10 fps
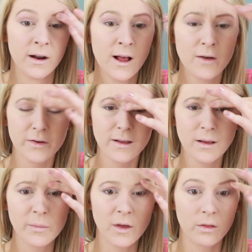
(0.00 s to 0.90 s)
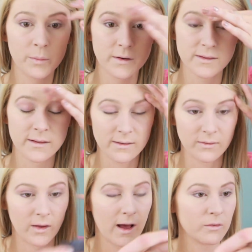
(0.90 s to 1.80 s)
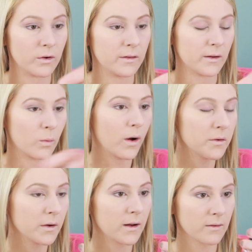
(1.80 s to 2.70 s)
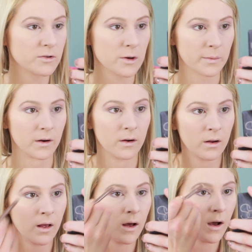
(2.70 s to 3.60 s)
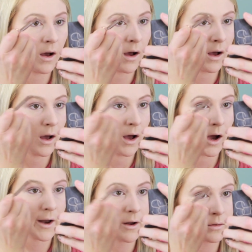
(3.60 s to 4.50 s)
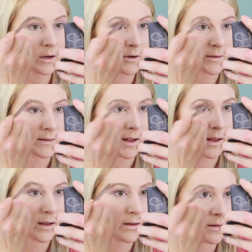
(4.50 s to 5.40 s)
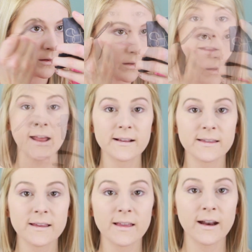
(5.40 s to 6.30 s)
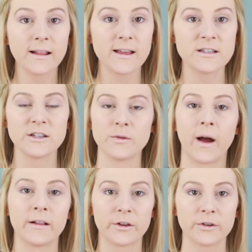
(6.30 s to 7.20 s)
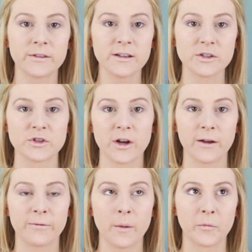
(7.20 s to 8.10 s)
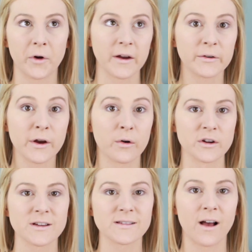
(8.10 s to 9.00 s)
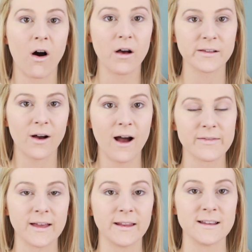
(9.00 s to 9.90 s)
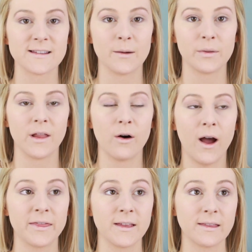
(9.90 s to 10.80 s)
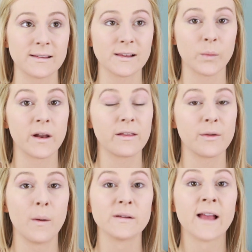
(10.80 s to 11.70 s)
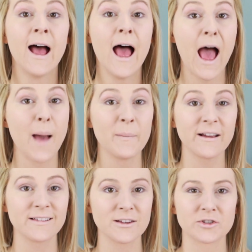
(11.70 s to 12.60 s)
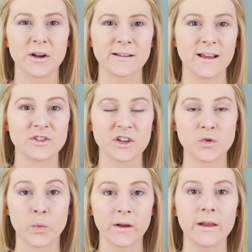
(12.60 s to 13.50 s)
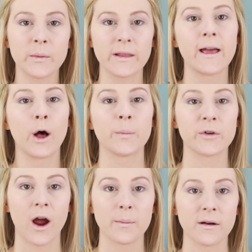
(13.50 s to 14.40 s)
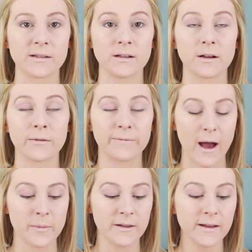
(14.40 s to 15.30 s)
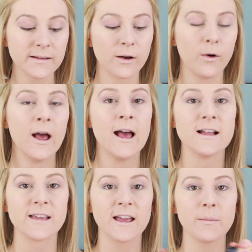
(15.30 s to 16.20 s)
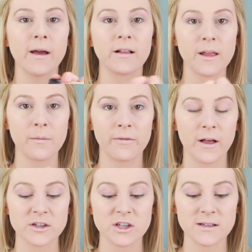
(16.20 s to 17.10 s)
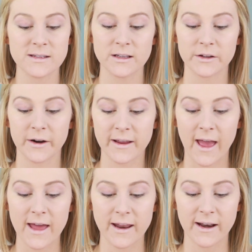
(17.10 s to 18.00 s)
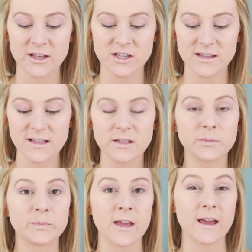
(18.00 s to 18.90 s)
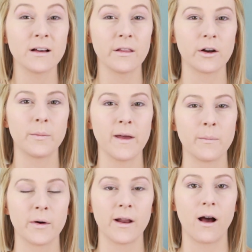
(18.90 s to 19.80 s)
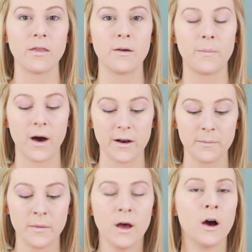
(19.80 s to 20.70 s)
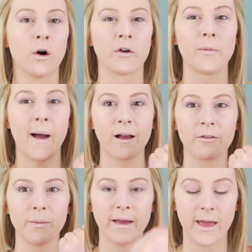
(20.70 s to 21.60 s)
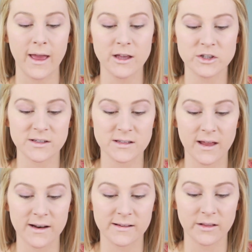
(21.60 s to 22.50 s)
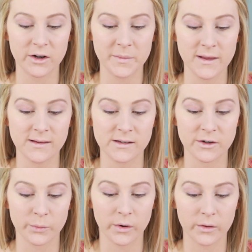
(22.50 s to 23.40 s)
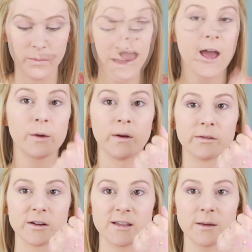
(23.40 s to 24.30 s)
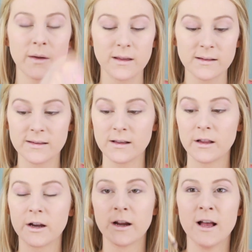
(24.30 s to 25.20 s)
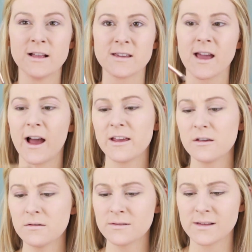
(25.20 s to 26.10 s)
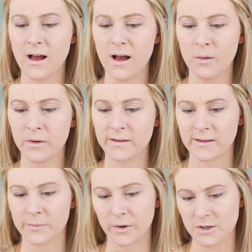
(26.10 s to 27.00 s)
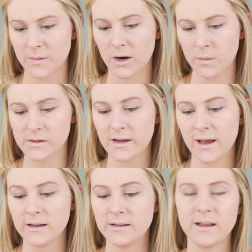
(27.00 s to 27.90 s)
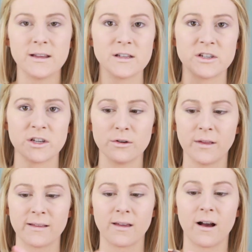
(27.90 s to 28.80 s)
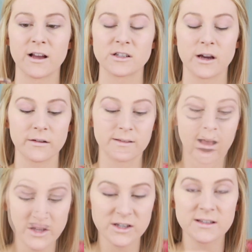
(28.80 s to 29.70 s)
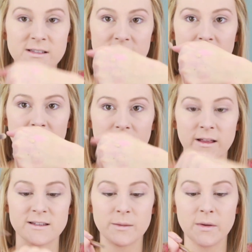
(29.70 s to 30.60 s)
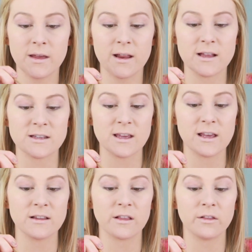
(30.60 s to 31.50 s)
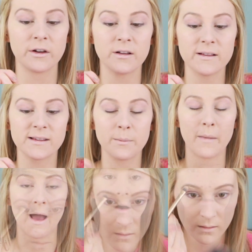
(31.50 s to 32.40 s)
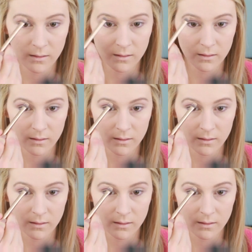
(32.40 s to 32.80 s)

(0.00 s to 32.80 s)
I feel like I'm the only person that doesn't even have one. Like, why do I not have a sharpener? I don't understand. So the next thing that I like to do, I learned this trick from Gregory Gorgeous. I also have that link down below. I think this is one of the most amazing tricks. It just really helps your eyebrows to look fabulous. So taking my Camouflage concealer again, and I just like to take a little bit and put it on the bottom or the back of my hand just so that it's a little bit easier to work with. Anyway, so I take my concealer, I use, what is this brush? My Urban Decay Naked 2, like the eyeshadow. So I just take, like dipping it in, taking the littlest amount.